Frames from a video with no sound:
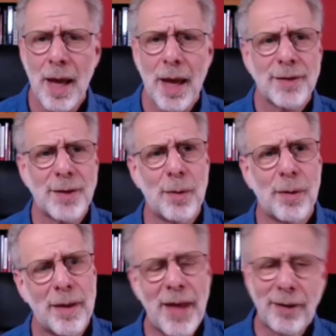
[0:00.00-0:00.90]
So
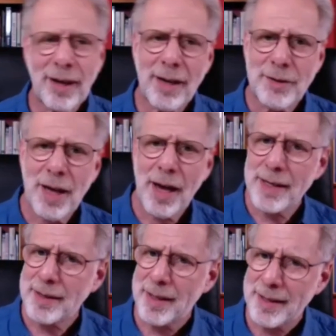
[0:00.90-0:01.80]
that kind of ties
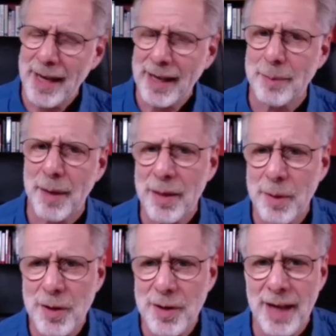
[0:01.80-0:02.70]
into the second myth,
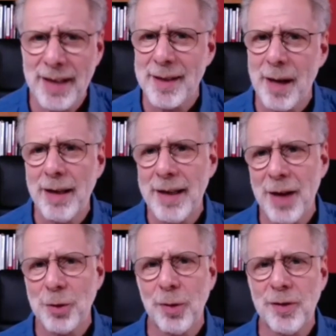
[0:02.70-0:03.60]
which is that it's
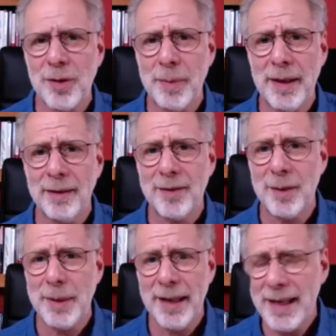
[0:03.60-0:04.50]
unnatural to
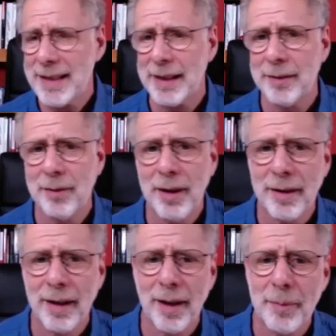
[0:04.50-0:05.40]
be lazy, right?
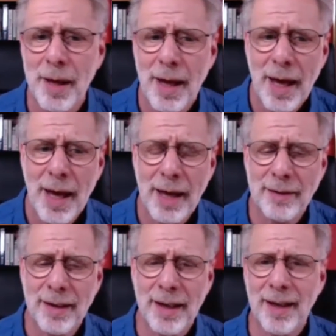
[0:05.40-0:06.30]

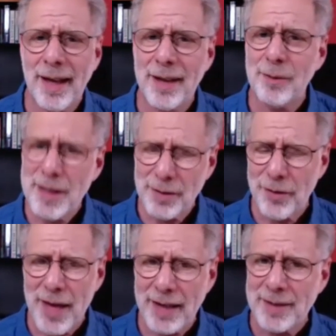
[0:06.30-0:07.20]
And the reason for
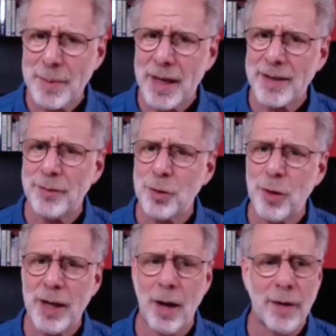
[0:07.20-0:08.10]
that is because of
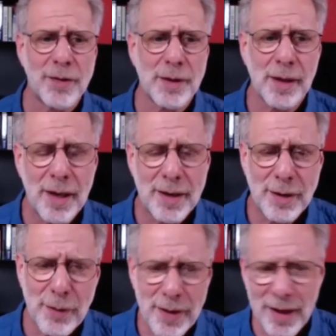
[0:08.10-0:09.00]
trade-offs. So
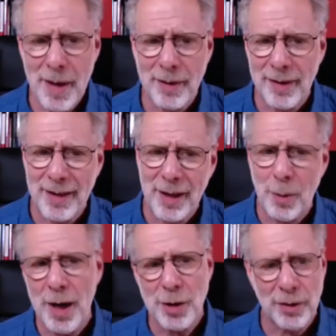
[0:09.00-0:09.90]
if you think about the
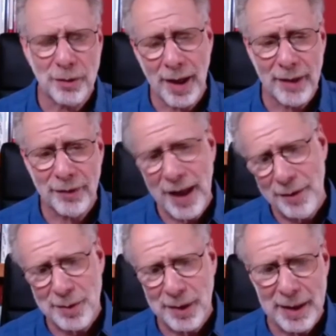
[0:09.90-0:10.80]
equation of life
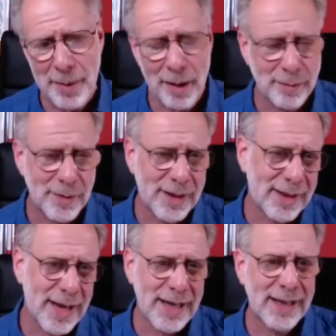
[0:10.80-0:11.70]
is really about
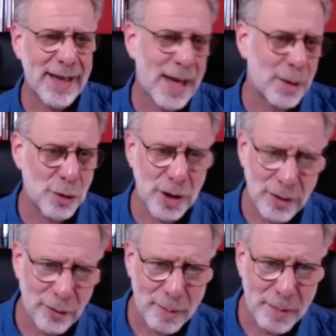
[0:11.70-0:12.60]
getting energy in
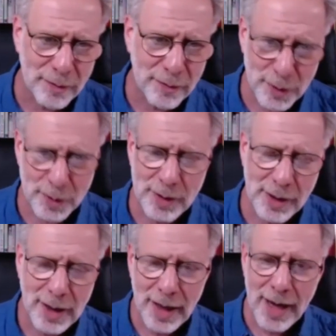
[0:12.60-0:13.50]
the form of food,
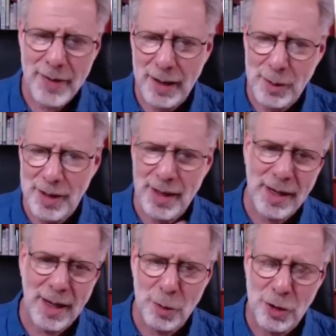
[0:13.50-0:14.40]
and then using that
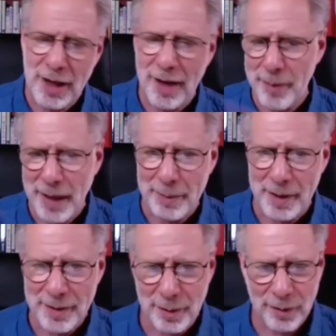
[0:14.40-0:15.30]
energy to have
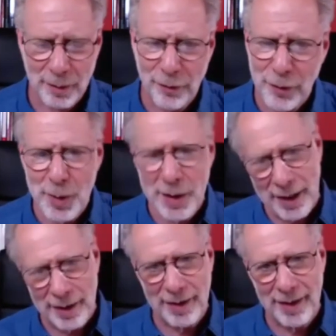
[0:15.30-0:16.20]
babies. So it's sort of food
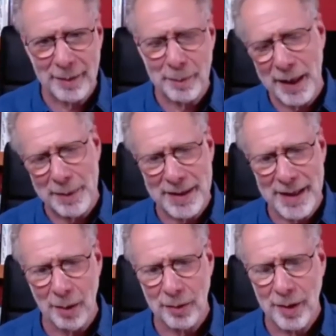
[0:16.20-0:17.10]
in and babies
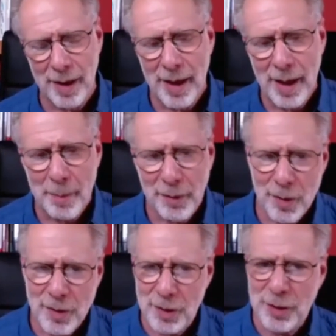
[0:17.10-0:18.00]
out. But of
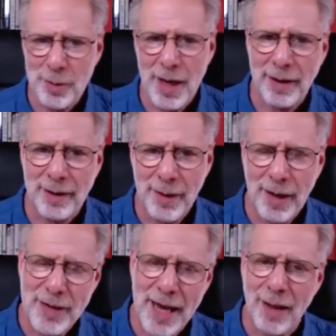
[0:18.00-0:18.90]
course, to do that, you
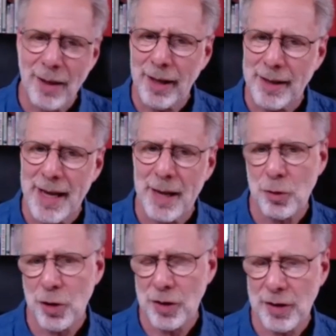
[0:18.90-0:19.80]
have to allocate
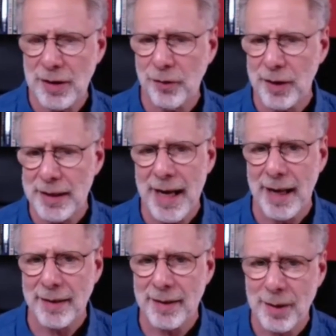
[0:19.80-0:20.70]
energy to different
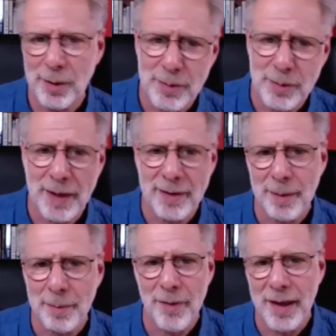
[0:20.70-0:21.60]
tasks. So you spend
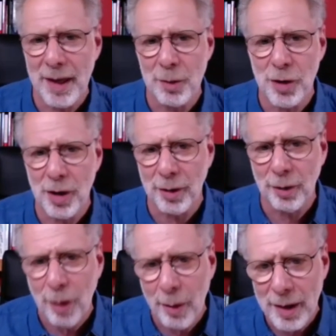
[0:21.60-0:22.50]
some of that energy on
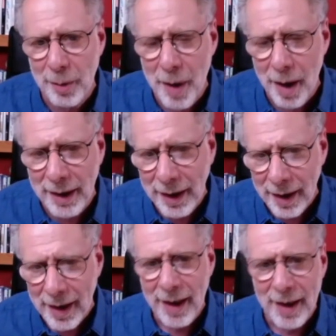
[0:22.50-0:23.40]
growing your body.
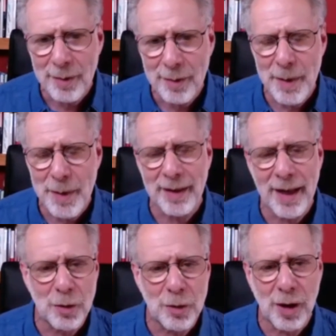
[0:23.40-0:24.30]
You spend
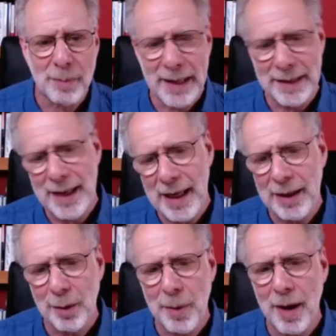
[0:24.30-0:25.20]
energy on maintaining
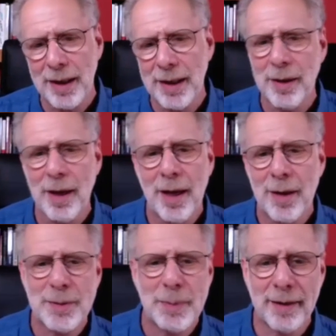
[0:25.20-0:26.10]
your body.
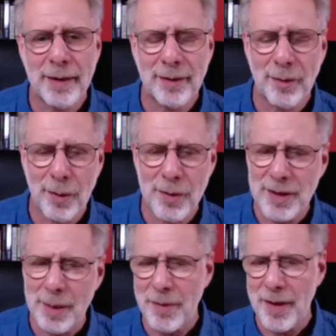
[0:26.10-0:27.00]
You spend, of course,
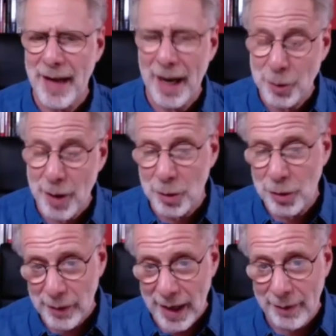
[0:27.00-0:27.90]
some of that extra energy,
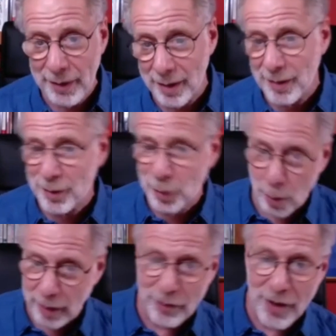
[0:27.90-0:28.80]
if you have it, on
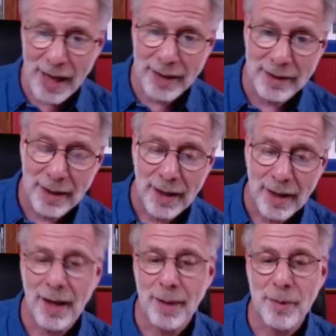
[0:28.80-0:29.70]
storing fat.
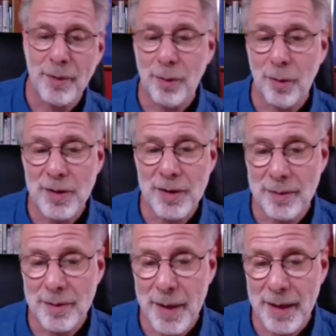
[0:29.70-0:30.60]
You, of course,
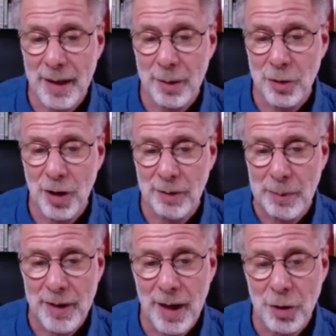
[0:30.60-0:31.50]
spend energy on
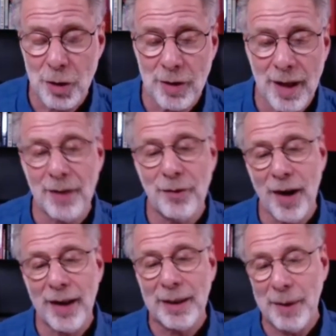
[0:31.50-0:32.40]
reproduction. And then
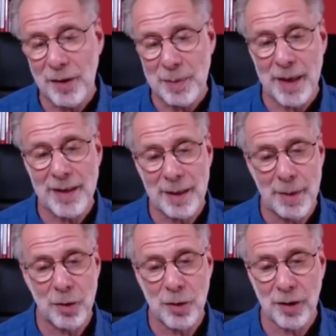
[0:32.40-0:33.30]
finally, we have to spend some
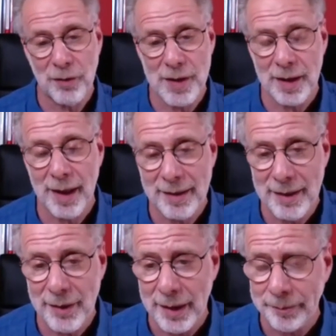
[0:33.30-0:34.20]
energy on physical
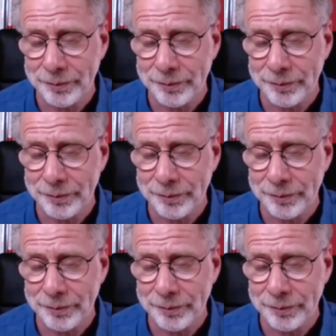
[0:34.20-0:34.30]
activity.